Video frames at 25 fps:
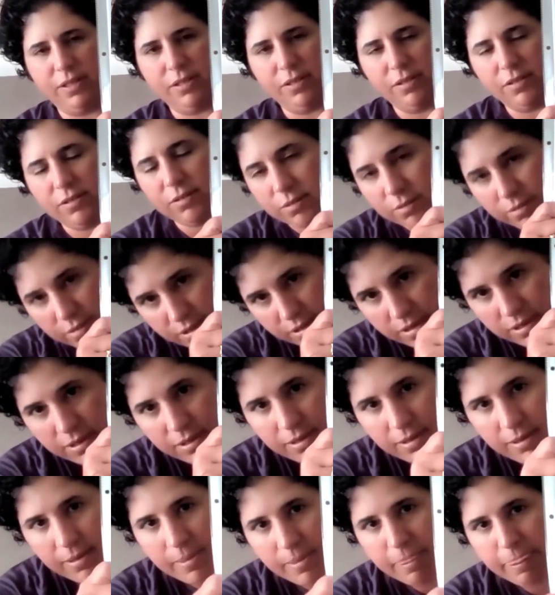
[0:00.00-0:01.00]
to
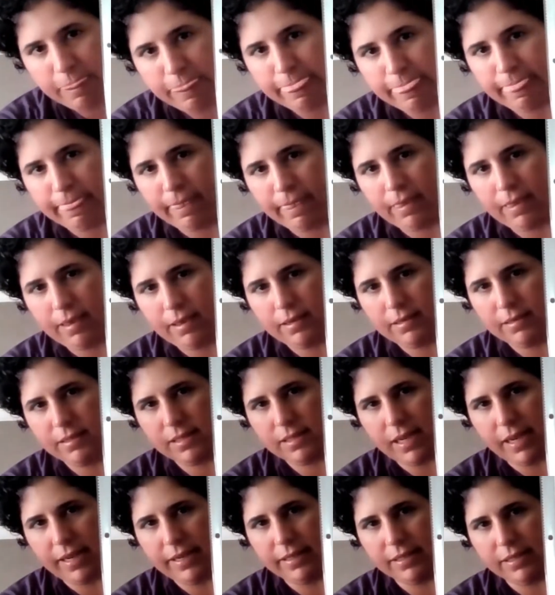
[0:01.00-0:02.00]

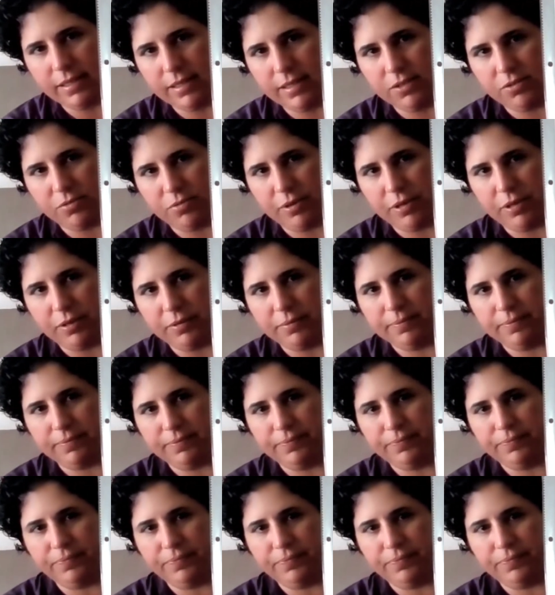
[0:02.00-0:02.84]
Science is Real.